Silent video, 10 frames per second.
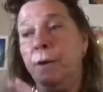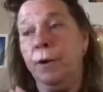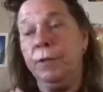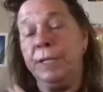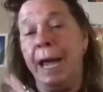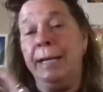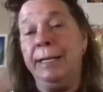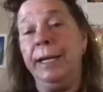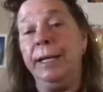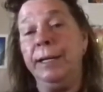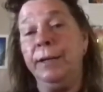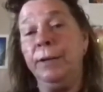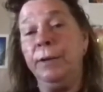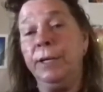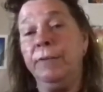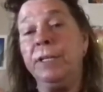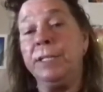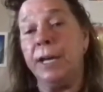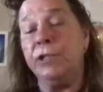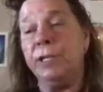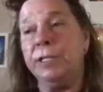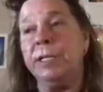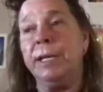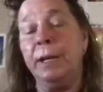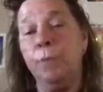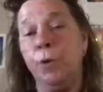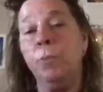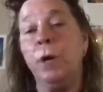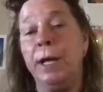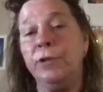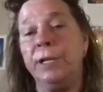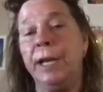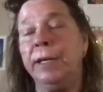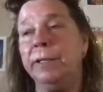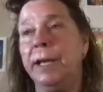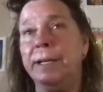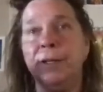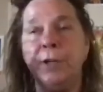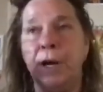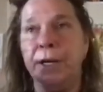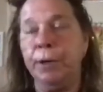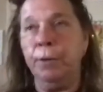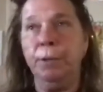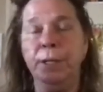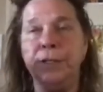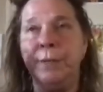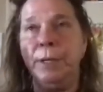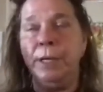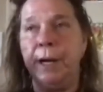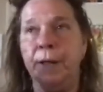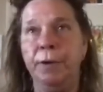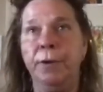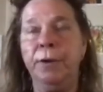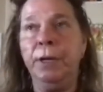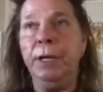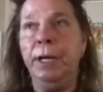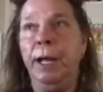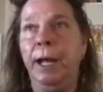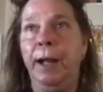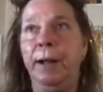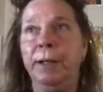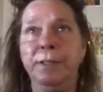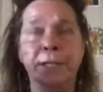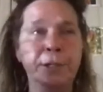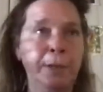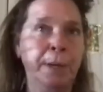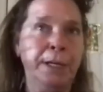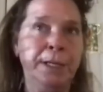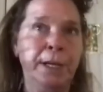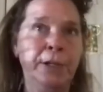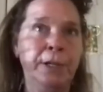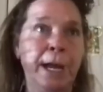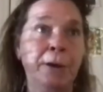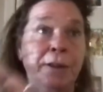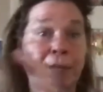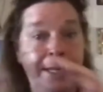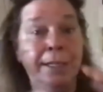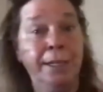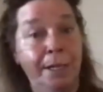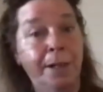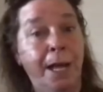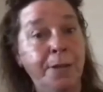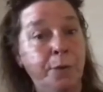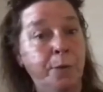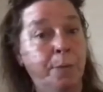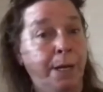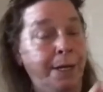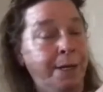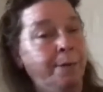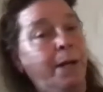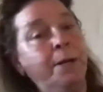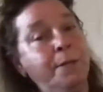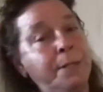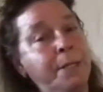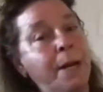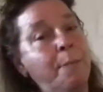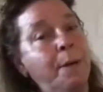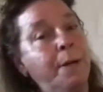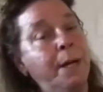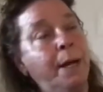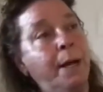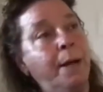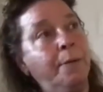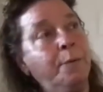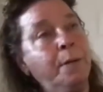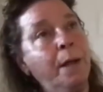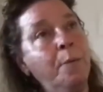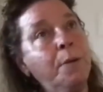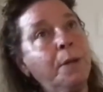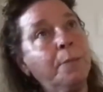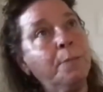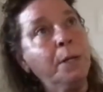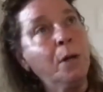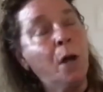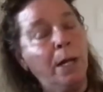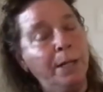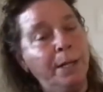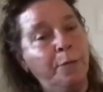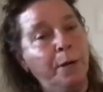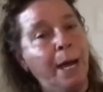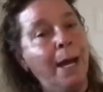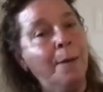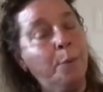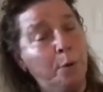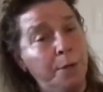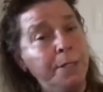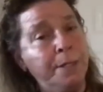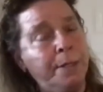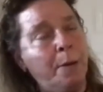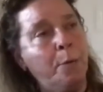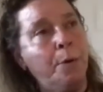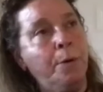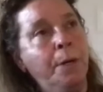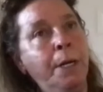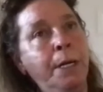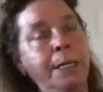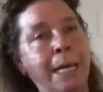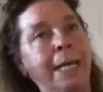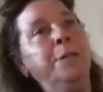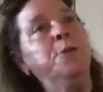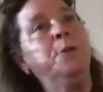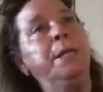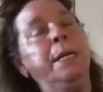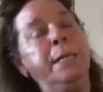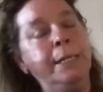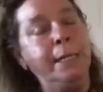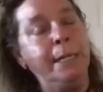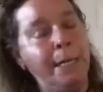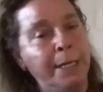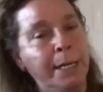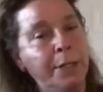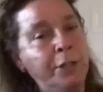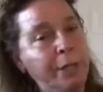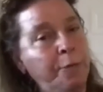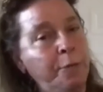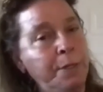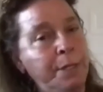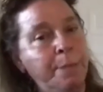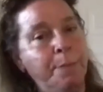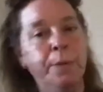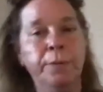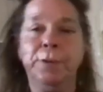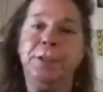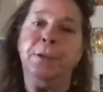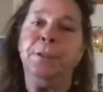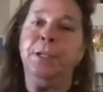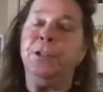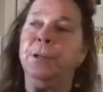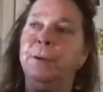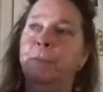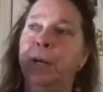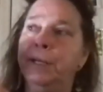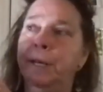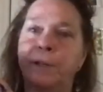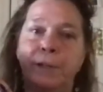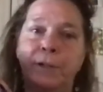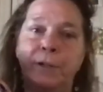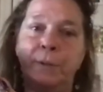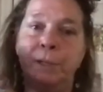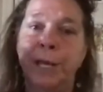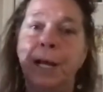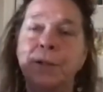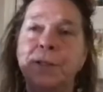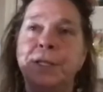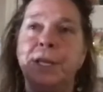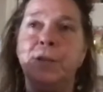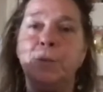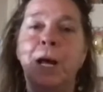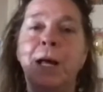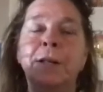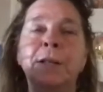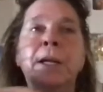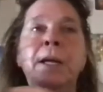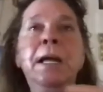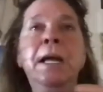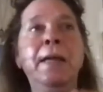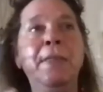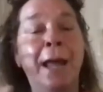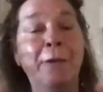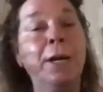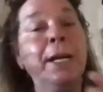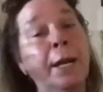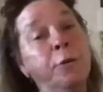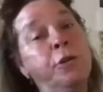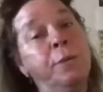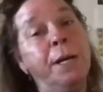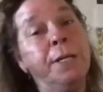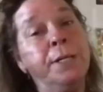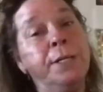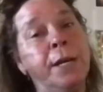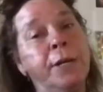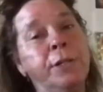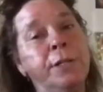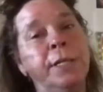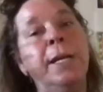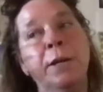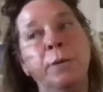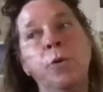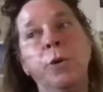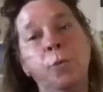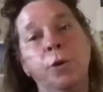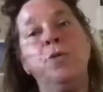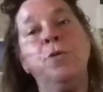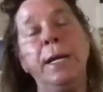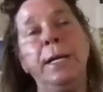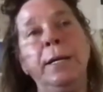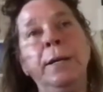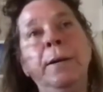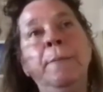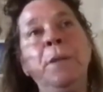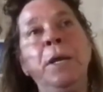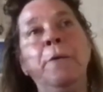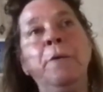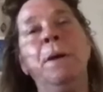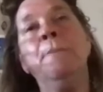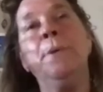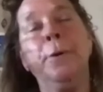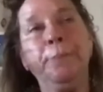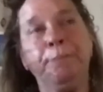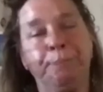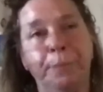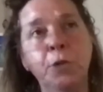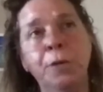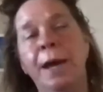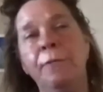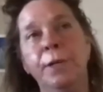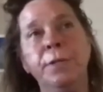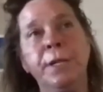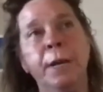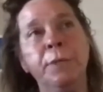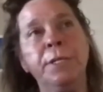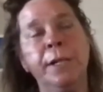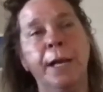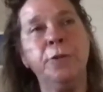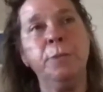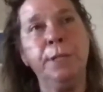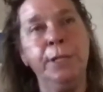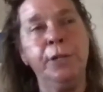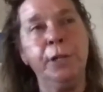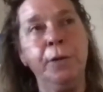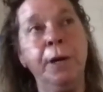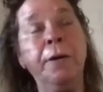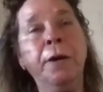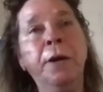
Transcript: side gig giving sessions and getting more and more educated, like in tonic herbalism and in other, uh, and teaching meditation now to the kids in the classroom. And I set up a uh, club with a male colleague for guy, boys that were diagnosed with ADD and ADHD, for example, still teaching meditation to adults as well. And then running energy medicine sessions and getting more and more training. And I remember two and a half years now into classroom teaching career,